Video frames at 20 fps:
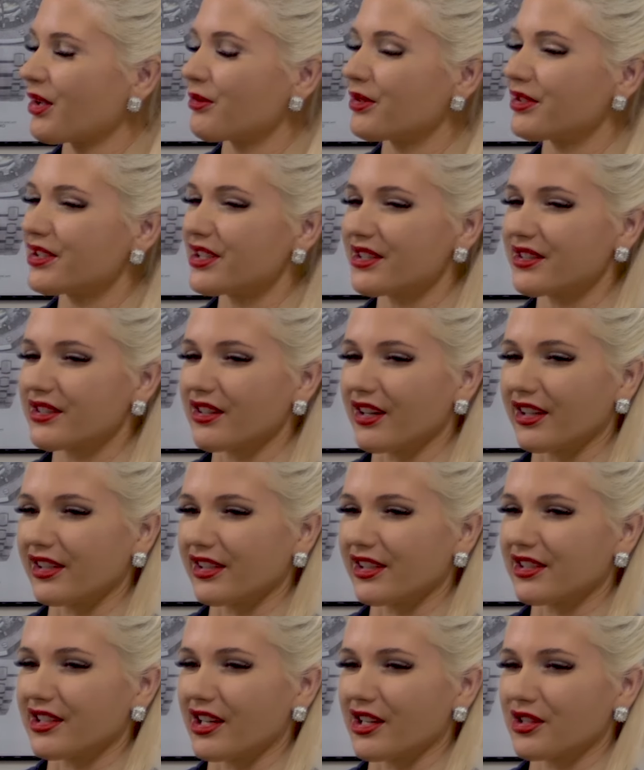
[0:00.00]
We just
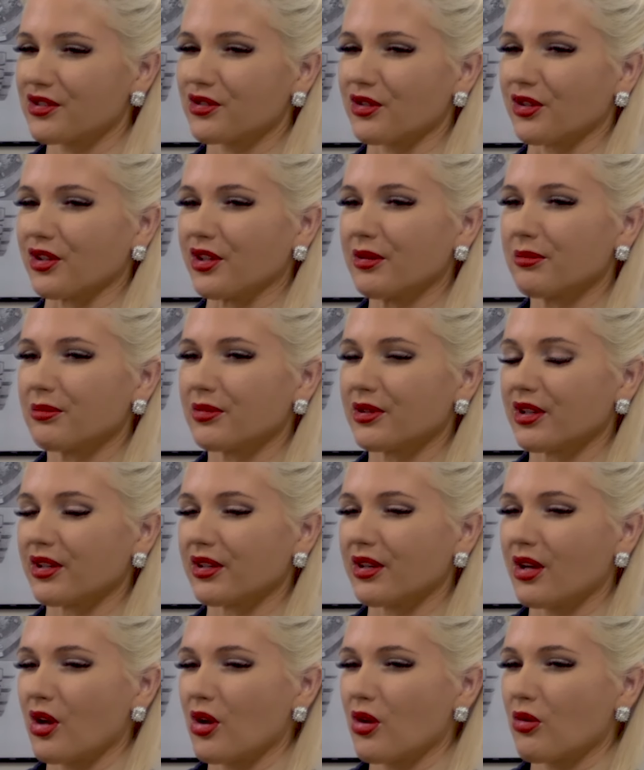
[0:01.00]
slightly touched on it,
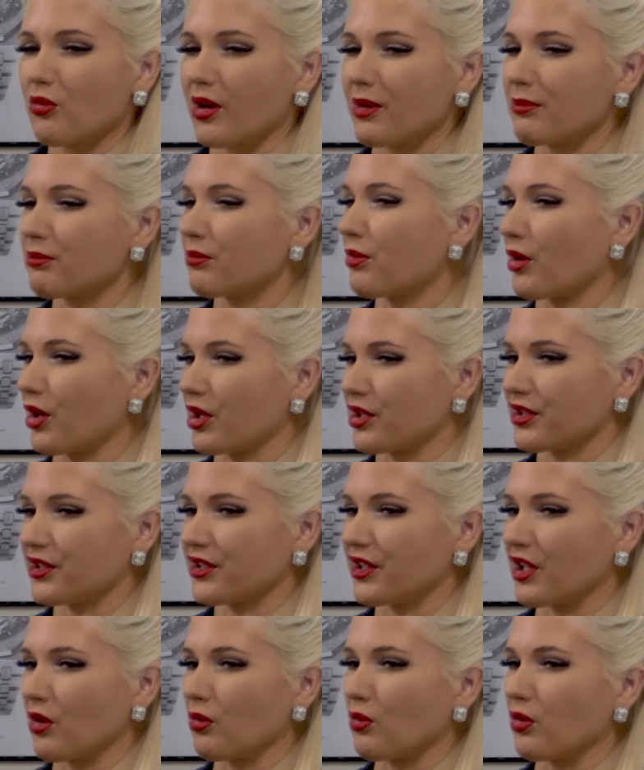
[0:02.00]
but when
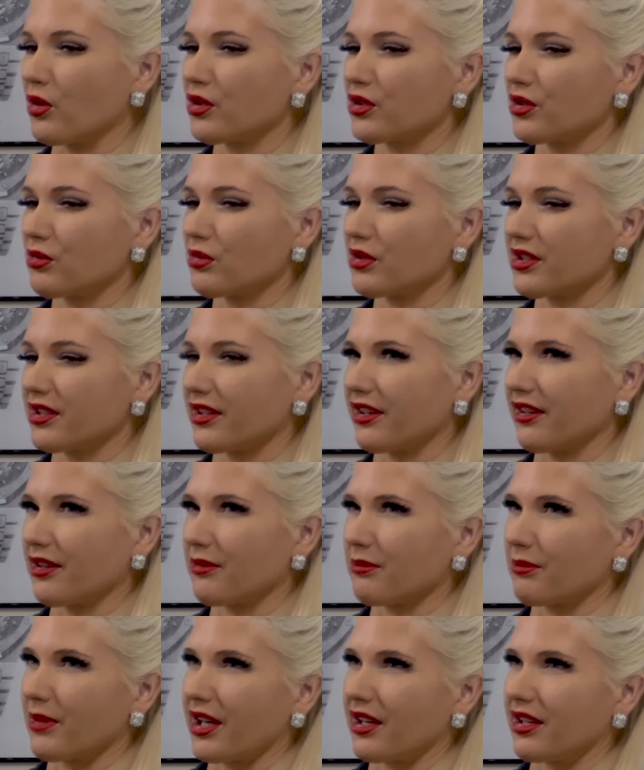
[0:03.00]
purchasing a watch, what are the
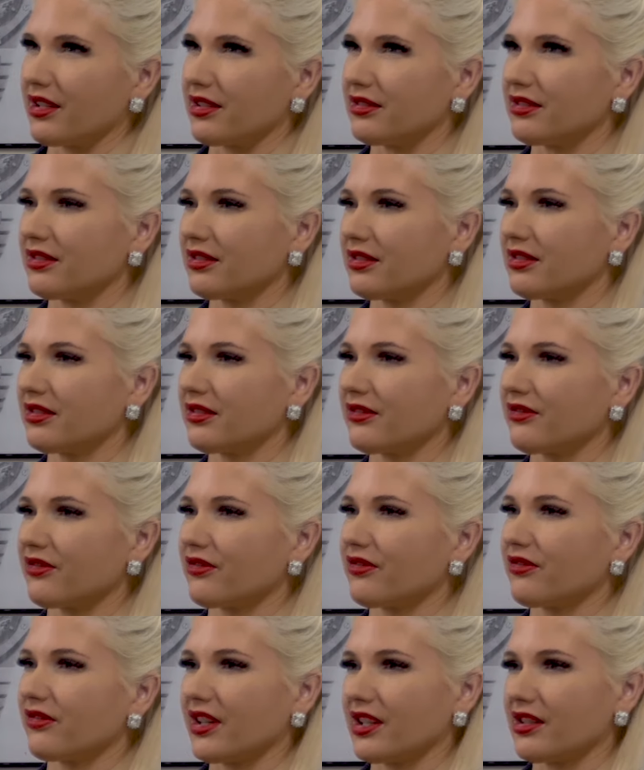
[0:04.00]
main
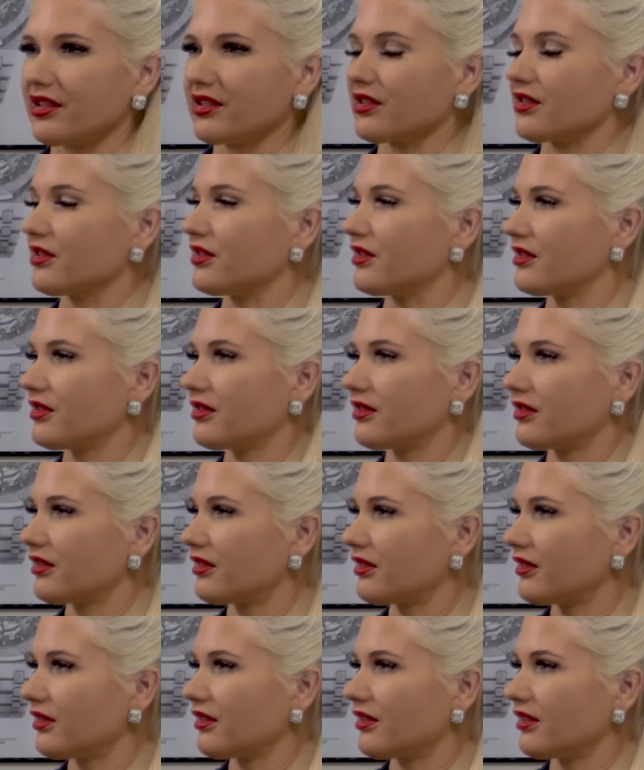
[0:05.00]
features
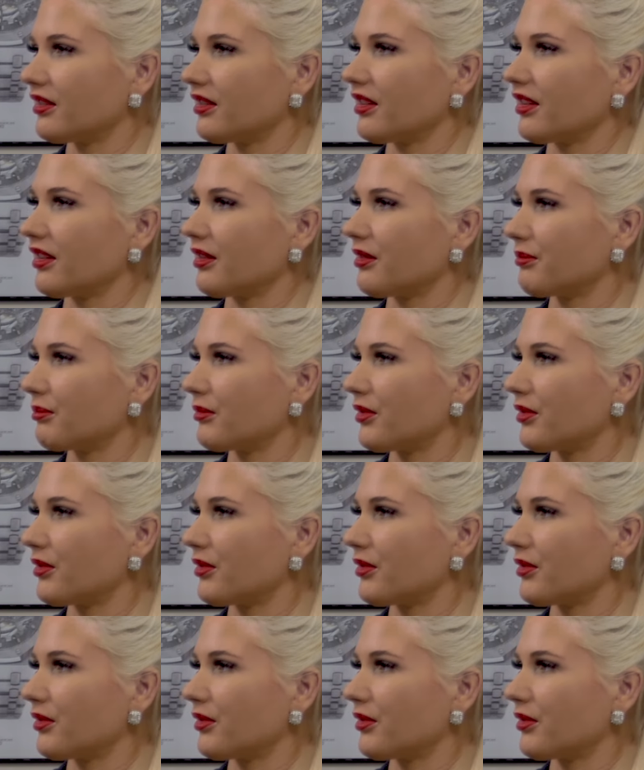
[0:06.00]
that